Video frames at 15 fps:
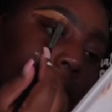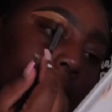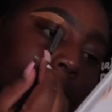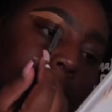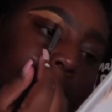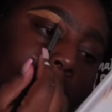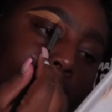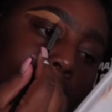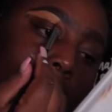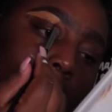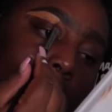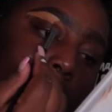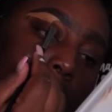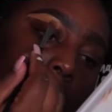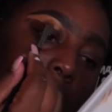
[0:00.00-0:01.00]
Yeah, I feel like
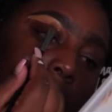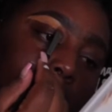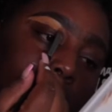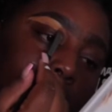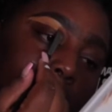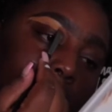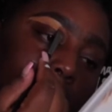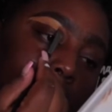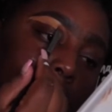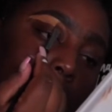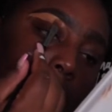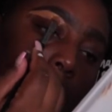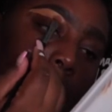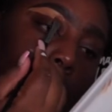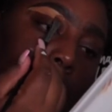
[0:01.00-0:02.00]
it's gonna take a lot longer to
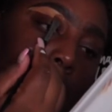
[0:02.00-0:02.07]
do.